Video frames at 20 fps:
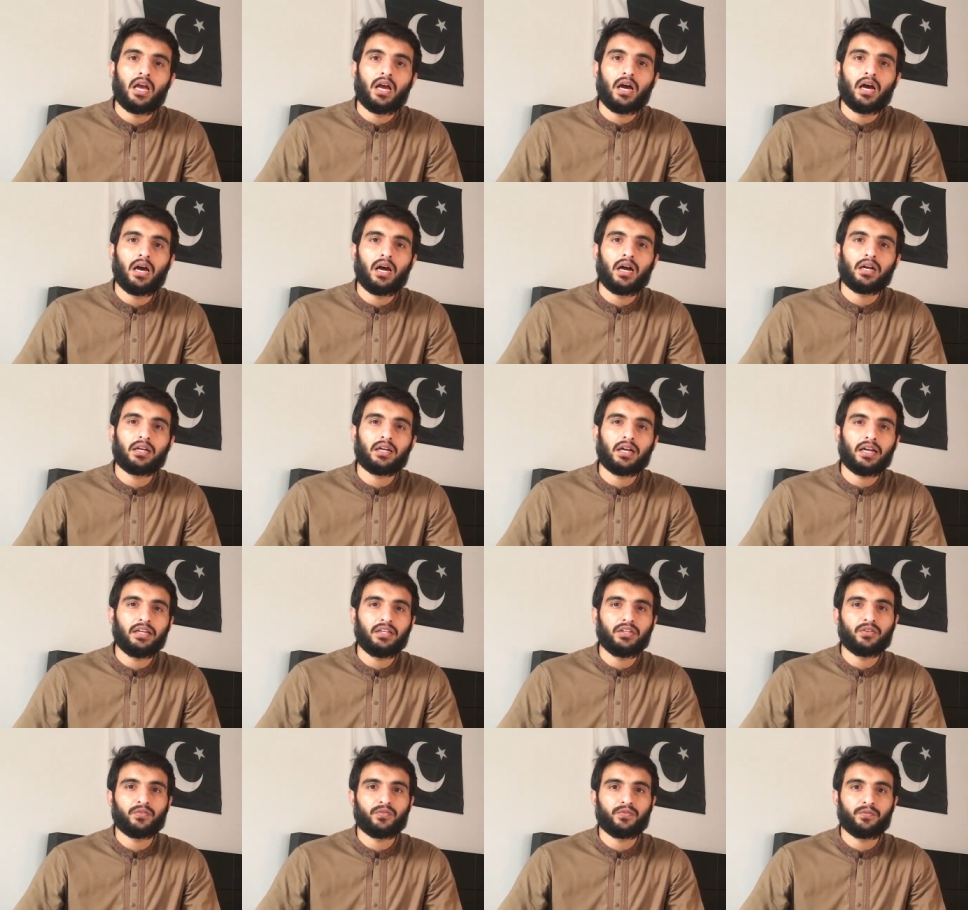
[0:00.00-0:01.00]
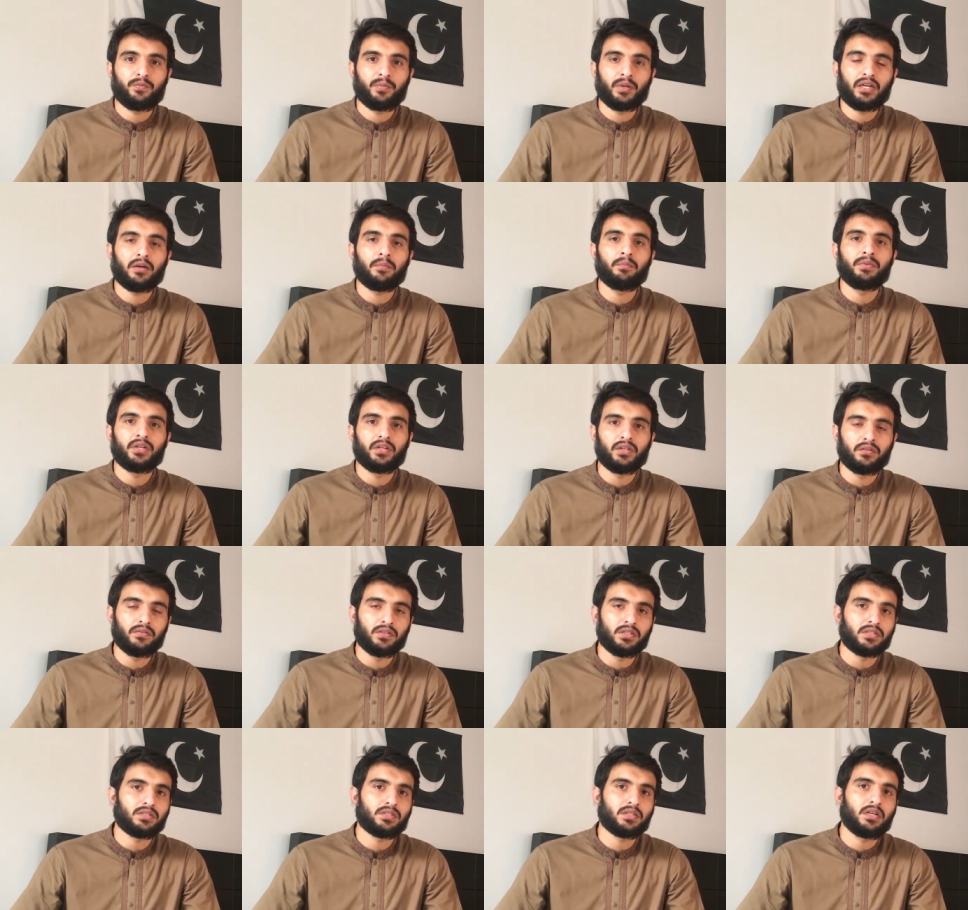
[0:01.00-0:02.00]
kind of become
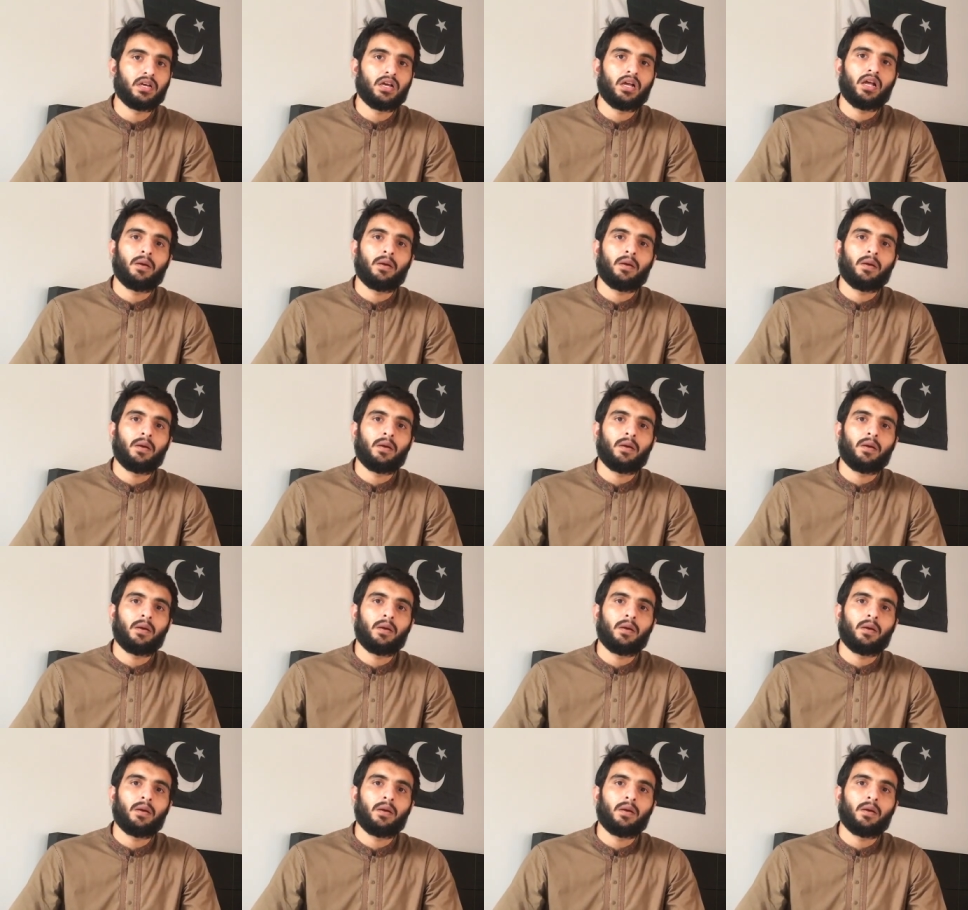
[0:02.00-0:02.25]
nervous,